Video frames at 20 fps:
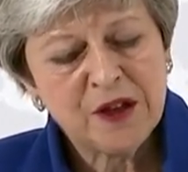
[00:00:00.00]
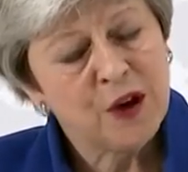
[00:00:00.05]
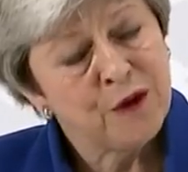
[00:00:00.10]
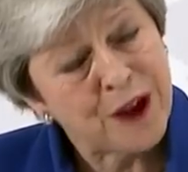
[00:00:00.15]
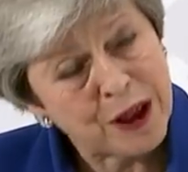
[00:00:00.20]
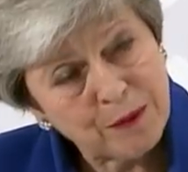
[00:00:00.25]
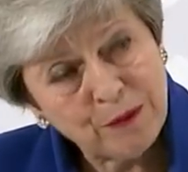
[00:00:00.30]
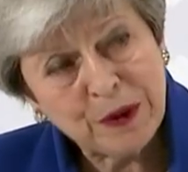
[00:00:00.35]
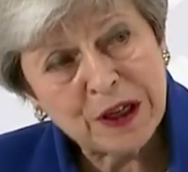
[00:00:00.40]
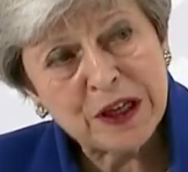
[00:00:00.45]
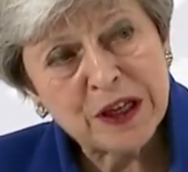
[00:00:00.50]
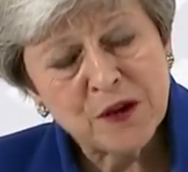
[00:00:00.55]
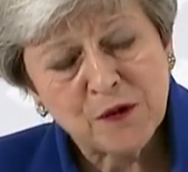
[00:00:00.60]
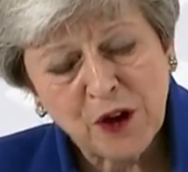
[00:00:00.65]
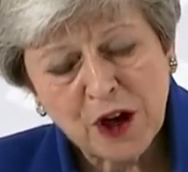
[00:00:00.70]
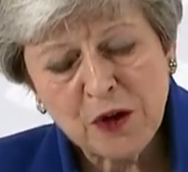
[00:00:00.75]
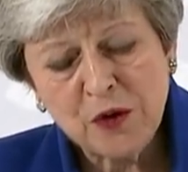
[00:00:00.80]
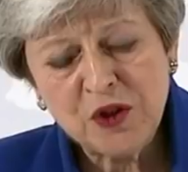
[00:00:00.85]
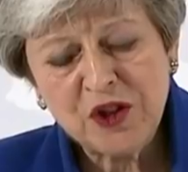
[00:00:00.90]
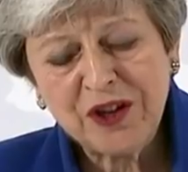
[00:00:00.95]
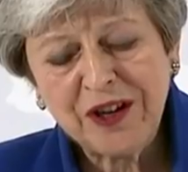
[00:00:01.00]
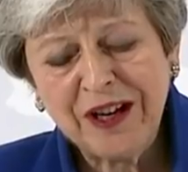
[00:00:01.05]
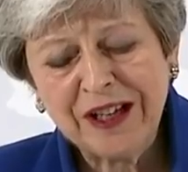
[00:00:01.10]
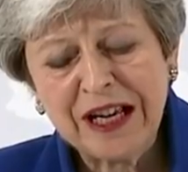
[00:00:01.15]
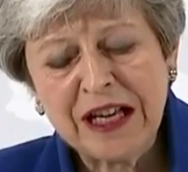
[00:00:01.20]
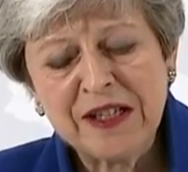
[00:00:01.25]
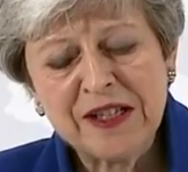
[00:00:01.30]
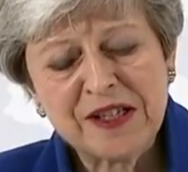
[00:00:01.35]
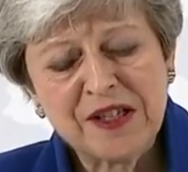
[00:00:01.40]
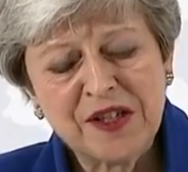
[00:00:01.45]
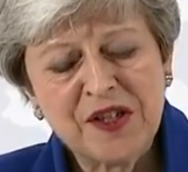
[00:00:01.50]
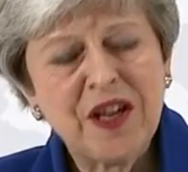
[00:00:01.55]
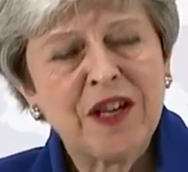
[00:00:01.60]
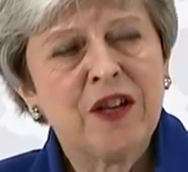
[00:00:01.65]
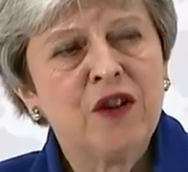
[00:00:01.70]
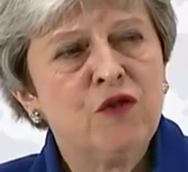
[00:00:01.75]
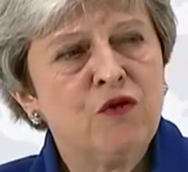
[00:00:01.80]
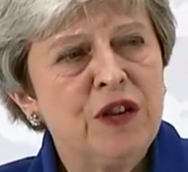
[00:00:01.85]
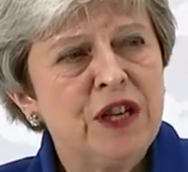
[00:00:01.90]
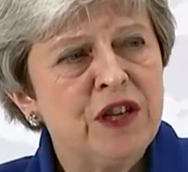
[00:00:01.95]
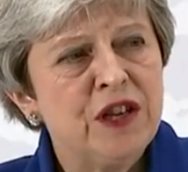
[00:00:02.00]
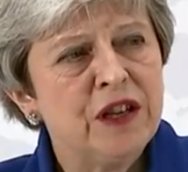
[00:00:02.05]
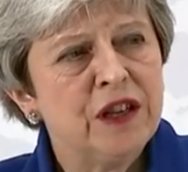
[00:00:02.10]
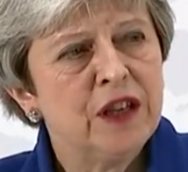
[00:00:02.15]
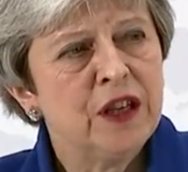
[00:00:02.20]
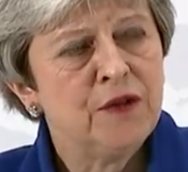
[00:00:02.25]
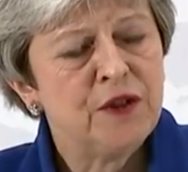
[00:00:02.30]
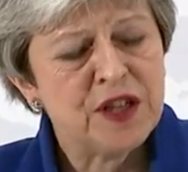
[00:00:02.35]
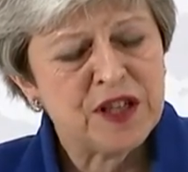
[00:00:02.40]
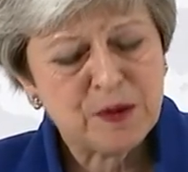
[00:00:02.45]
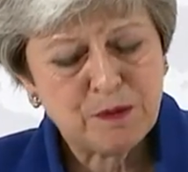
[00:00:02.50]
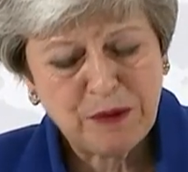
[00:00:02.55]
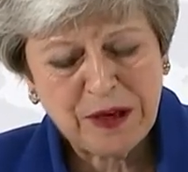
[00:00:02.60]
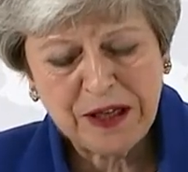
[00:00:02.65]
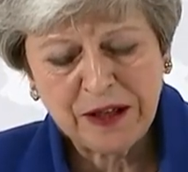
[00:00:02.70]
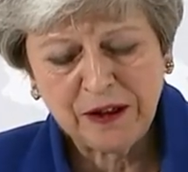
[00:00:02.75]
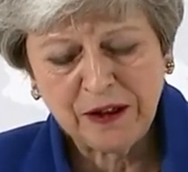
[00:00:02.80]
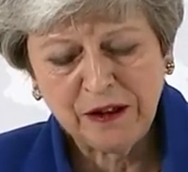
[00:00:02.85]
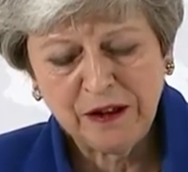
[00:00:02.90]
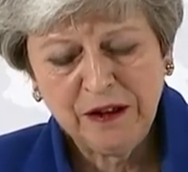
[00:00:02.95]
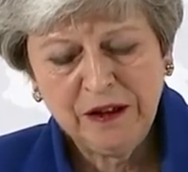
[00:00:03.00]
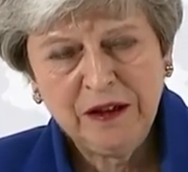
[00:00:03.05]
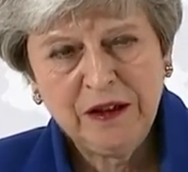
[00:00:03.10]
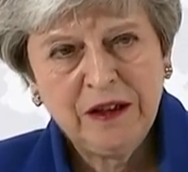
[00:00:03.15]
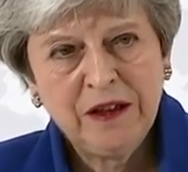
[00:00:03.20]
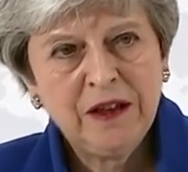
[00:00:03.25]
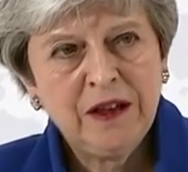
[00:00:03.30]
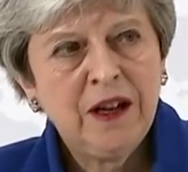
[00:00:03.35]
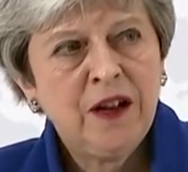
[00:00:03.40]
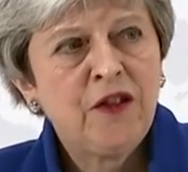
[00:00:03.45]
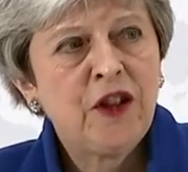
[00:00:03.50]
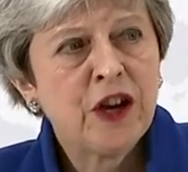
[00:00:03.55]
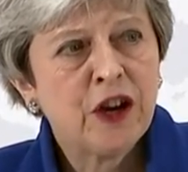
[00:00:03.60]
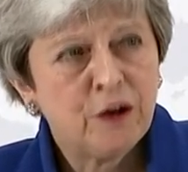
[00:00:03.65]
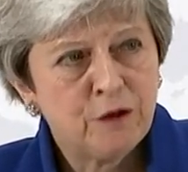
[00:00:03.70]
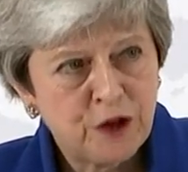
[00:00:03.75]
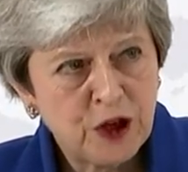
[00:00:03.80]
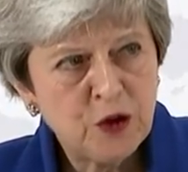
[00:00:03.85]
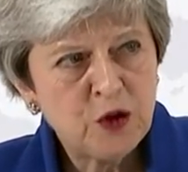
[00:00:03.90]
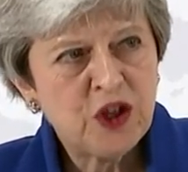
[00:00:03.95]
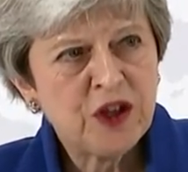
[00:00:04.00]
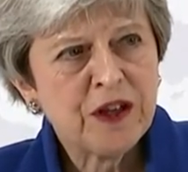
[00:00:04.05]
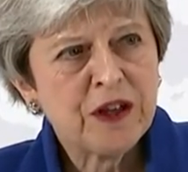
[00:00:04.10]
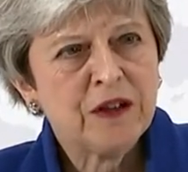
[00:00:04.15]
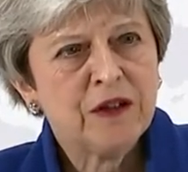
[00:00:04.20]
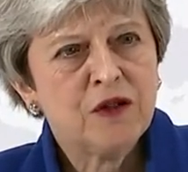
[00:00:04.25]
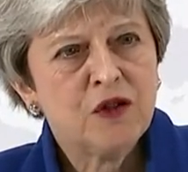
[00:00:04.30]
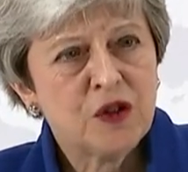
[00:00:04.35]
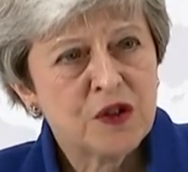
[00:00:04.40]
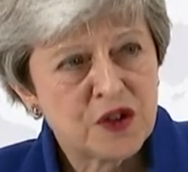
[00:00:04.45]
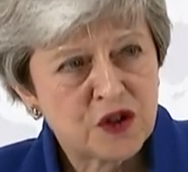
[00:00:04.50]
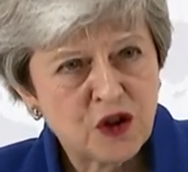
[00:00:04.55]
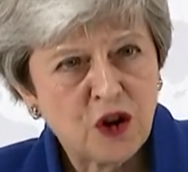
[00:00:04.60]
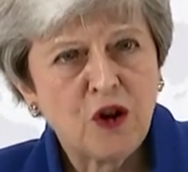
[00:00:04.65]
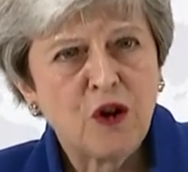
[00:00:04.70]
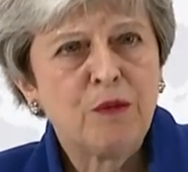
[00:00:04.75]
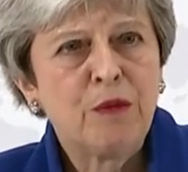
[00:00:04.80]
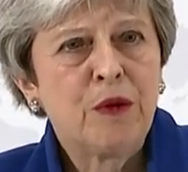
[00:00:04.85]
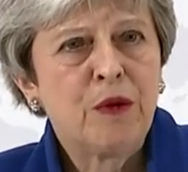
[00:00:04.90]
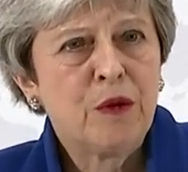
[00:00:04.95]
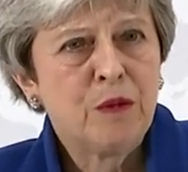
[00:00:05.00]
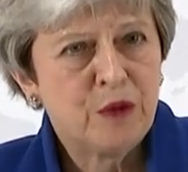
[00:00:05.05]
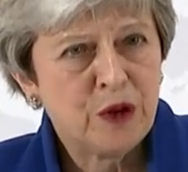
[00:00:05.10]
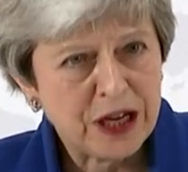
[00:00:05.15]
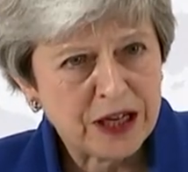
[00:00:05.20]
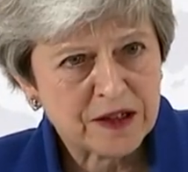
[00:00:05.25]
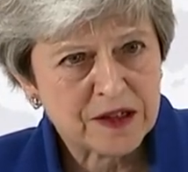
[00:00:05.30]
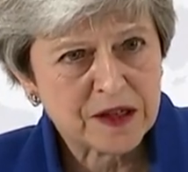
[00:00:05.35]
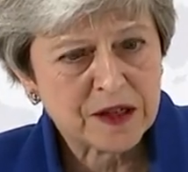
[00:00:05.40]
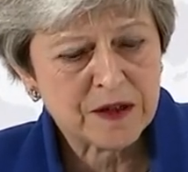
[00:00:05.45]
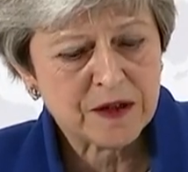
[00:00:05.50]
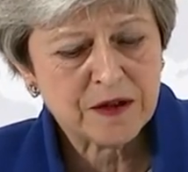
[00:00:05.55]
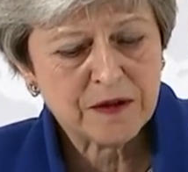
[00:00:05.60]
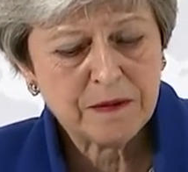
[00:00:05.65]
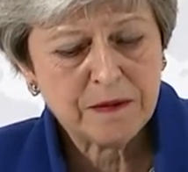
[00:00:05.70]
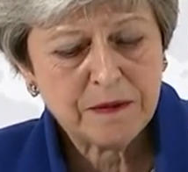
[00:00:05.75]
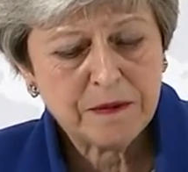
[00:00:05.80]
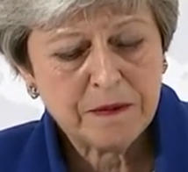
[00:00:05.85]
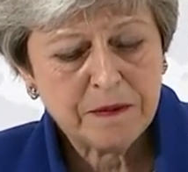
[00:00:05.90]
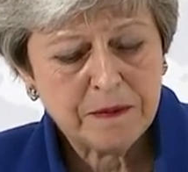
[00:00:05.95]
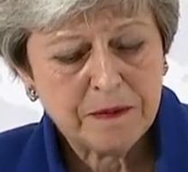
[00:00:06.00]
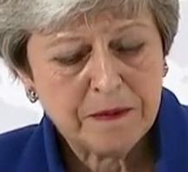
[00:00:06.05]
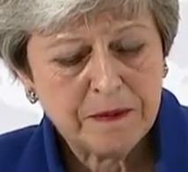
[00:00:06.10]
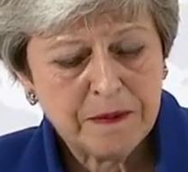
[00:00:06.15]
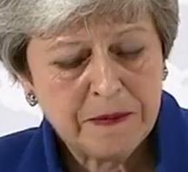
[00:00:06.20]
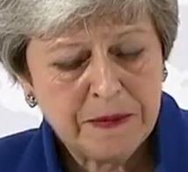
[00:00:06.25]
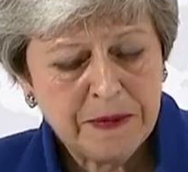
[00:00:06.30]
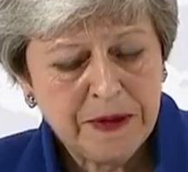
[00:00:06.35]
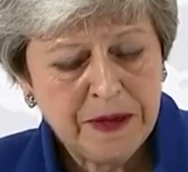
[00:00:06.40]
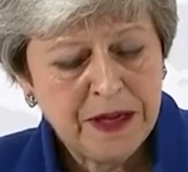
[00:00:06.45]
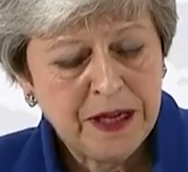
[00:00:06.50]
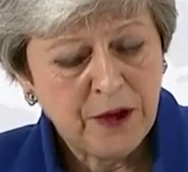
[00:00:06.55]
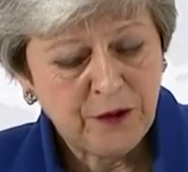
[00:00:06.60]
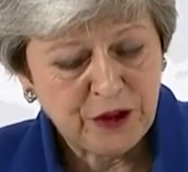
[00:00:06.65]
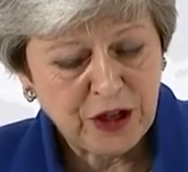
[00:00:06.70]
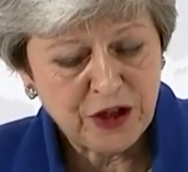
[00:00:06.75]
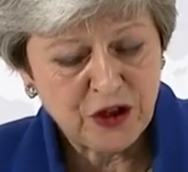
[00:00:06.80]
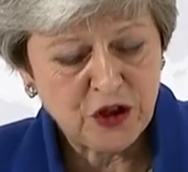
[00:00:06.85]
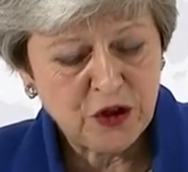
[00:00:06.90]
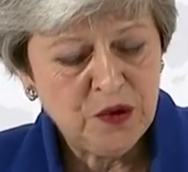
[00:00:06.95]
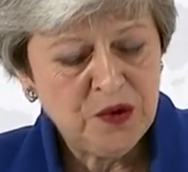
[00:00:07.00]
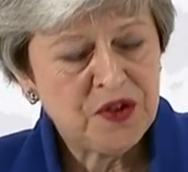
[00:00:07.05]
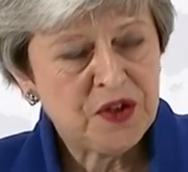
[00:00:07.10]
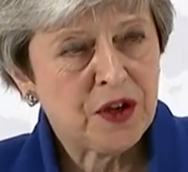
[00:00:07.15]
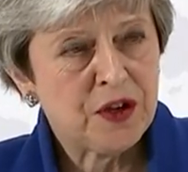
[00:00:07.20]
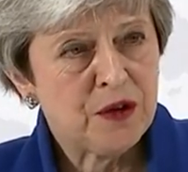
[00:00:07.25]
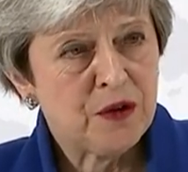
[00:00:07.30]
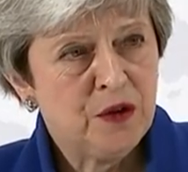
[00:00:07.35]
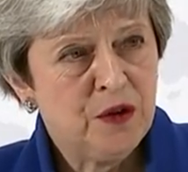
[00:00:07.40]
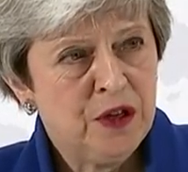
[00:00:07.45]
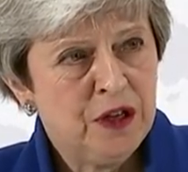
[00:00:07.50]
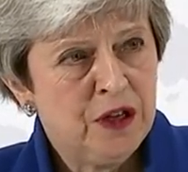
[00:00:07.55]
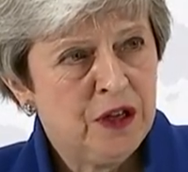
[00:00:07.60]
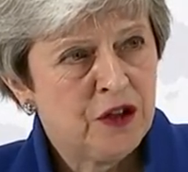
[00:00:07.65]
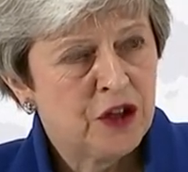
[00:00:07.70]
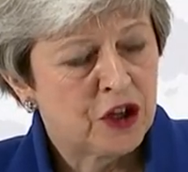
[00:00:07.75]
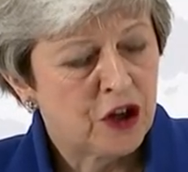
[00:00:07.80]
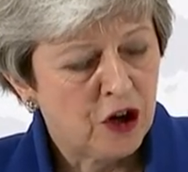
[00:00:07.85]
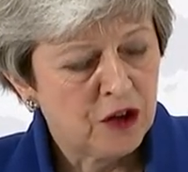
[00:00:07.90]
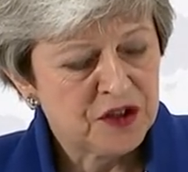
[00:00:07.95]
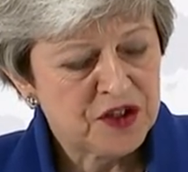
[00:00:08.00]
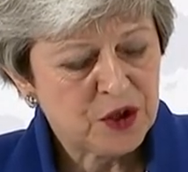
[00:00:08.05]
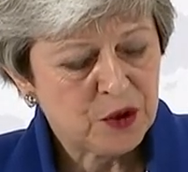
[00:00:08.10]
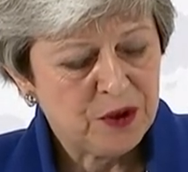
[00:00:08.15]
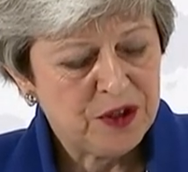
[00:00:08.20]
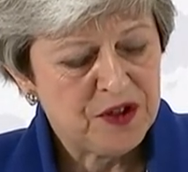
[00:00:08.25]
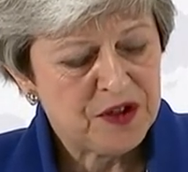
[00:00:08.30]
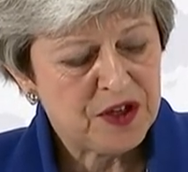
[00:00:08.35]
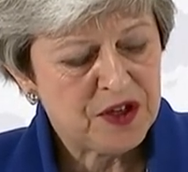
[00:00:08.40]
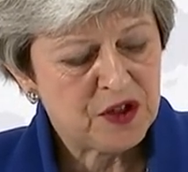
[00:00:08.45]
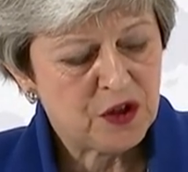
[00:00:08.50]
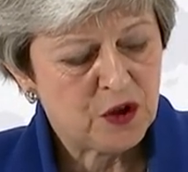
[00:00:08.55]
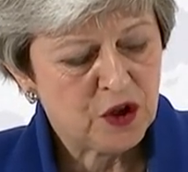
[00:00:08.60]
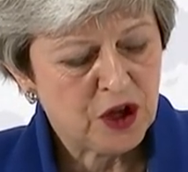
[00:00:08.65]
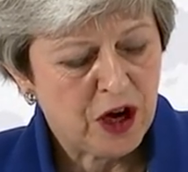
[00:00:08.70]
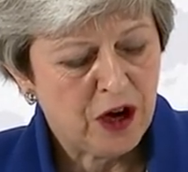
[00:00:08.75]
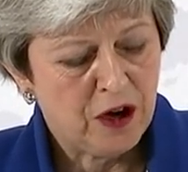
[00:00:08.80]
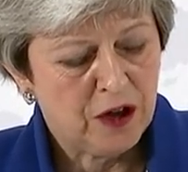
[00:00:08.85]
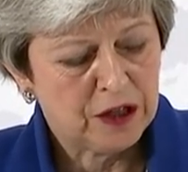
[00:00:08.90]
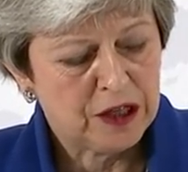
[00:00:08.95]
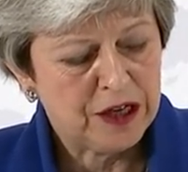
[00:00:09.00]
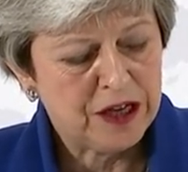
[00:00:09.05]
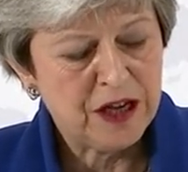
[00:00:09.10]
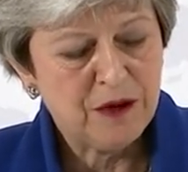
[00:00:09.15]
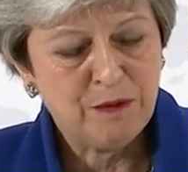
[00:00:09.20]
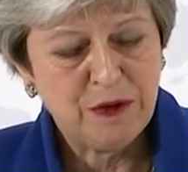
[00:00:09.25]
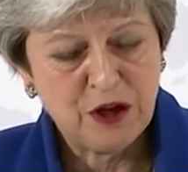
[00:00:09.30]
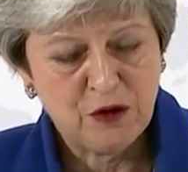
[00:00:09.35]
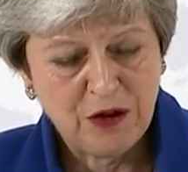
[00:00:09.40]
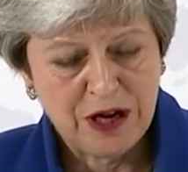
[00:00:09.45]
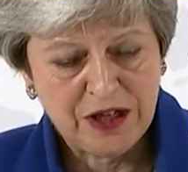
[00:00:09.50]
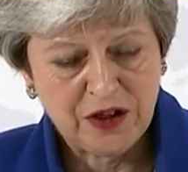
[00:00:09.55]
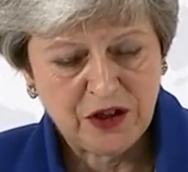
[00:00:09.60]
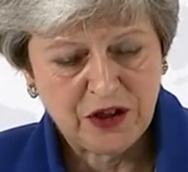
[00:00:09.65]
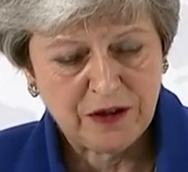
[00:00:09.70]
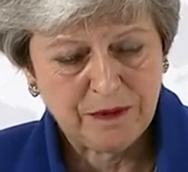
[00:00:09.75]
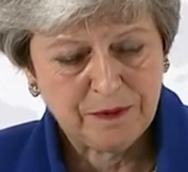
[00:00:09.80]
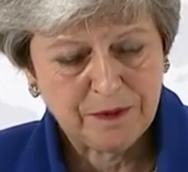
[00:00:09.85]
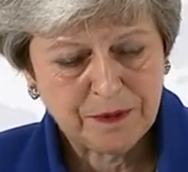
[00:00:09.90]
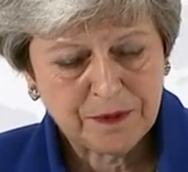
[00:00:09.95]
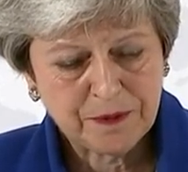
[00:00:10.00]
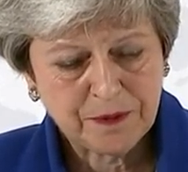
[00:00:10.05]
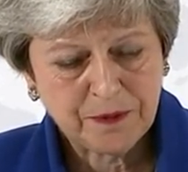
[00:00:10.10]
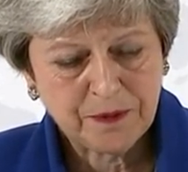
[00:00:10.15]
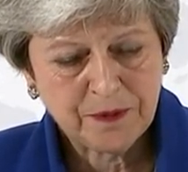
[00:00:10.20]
So if MPs vote against the second reading of this bill, they are voting to stop Brexit. If they do so, the consequences could hardly be greater.